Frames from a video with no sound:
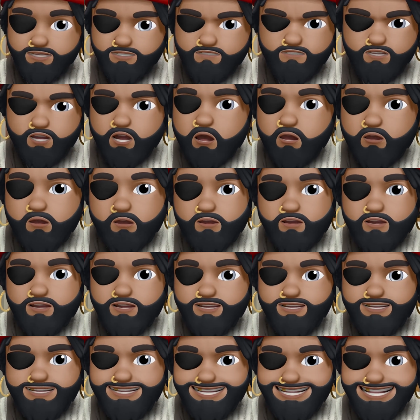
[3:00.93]
No.
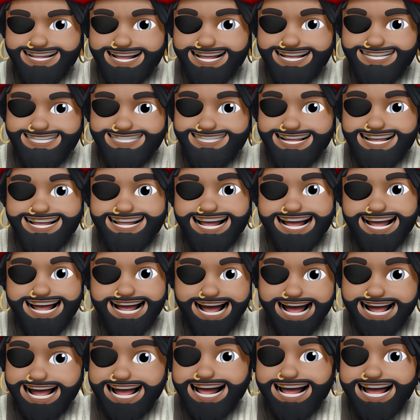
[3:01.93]
I said
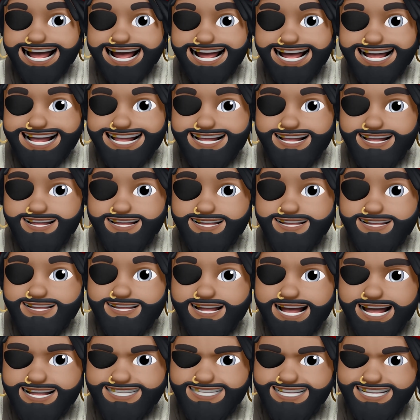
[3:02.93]
aye.
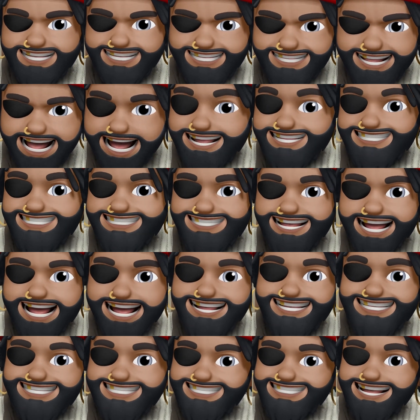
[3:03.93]
As in, yes, I
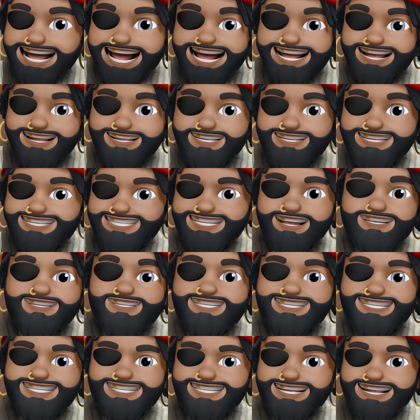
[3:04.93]
sail the
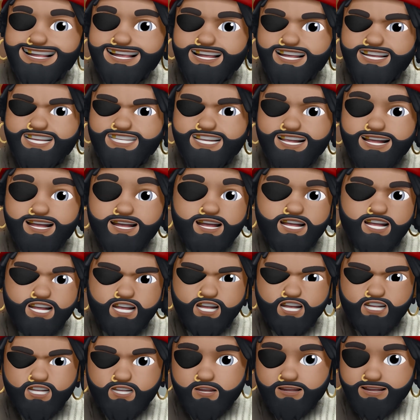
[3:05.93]
seven seas
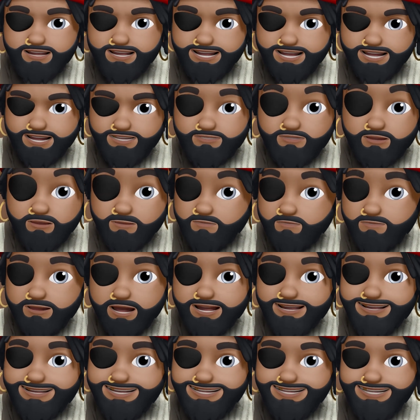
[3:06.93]
looking for
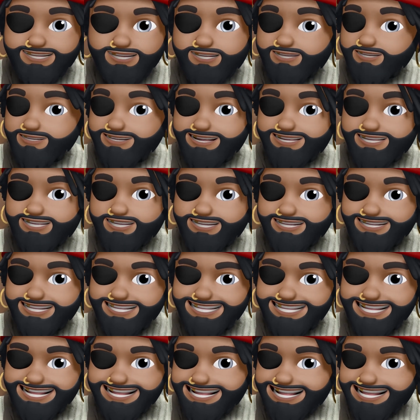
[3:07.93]
buried treasure.
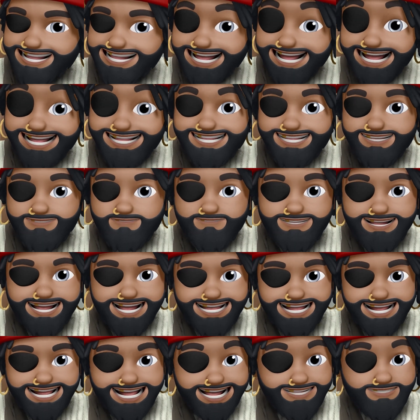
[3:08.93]
It's my
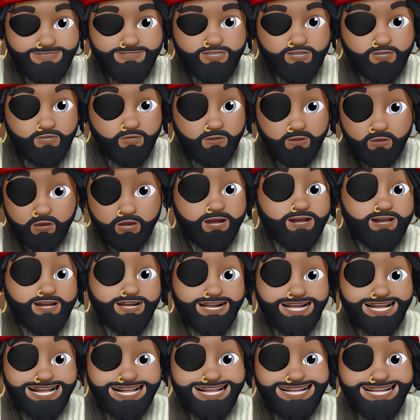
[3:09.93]
life's
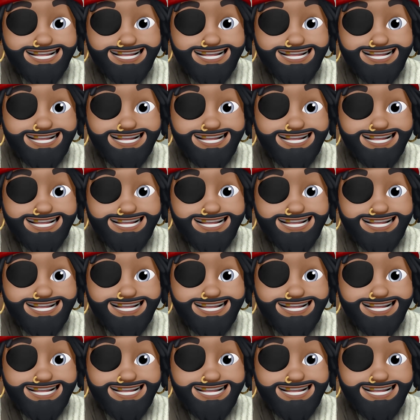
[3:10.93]
work.